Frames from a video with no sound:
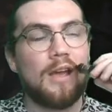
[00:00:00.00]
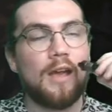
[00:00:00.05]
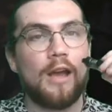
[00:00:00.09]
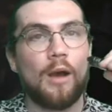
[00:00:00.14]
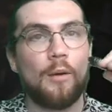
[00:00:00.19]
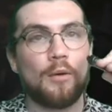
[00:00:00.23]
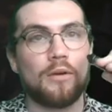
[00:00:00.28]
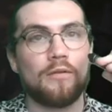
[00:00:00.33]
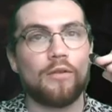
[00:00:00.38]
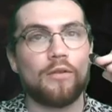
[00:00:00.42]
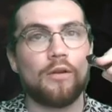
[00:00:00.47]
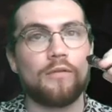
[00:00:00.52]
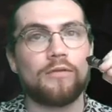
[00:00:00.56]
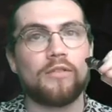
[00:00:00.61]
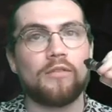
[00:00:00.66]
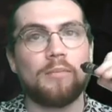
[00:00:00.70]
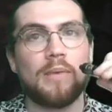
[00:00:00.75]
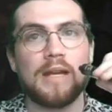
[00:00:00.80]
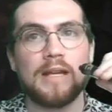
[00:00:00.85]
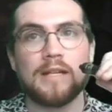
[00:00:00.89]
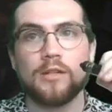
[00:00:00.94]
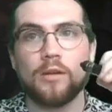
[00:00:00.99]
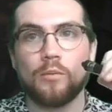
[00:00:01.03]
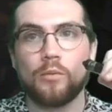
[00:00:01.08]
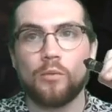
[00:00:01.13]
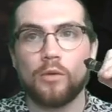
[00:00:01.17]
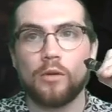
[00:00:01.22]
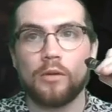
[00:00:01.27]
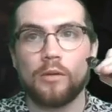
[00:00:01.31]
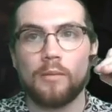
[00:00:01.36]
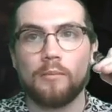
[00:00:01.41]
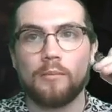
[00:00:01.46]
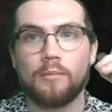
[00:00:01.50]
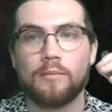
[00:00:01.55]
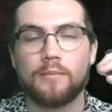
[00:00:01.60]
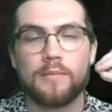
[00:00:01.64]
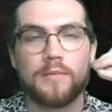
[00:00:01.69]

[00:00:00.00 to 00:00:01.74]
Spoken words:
I would have loved to have picked up one of them